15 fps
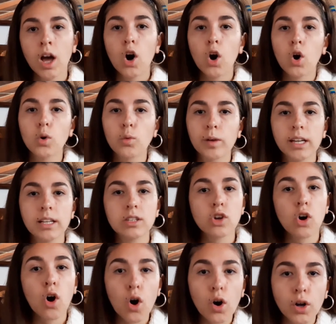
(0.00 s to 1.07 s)
orange,
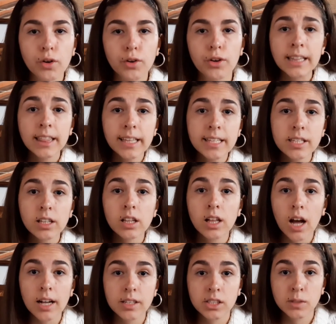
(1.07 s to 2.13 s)
ochre, little
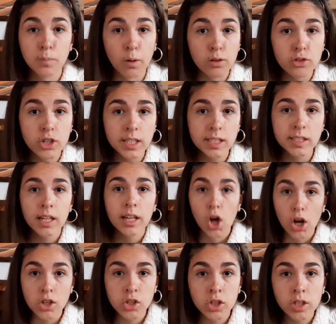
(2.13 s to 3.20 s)
cut sponges,
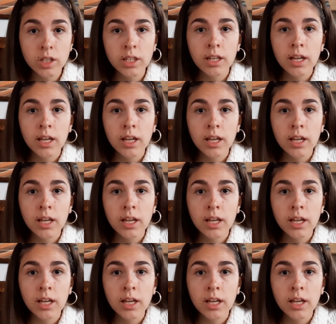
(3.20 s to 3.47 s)
cotton,